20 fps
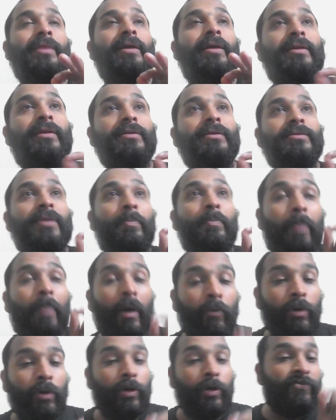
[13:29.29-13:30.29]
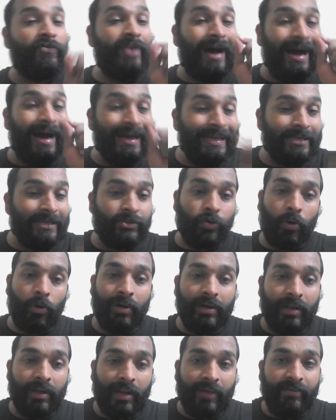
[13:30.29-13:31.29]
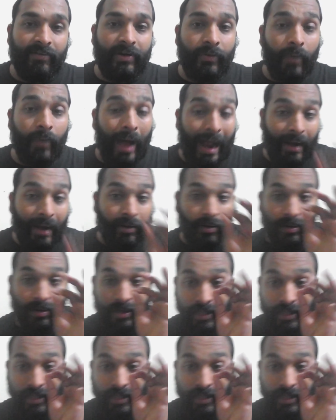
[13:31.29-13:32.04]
It is the power of the highest order derivative and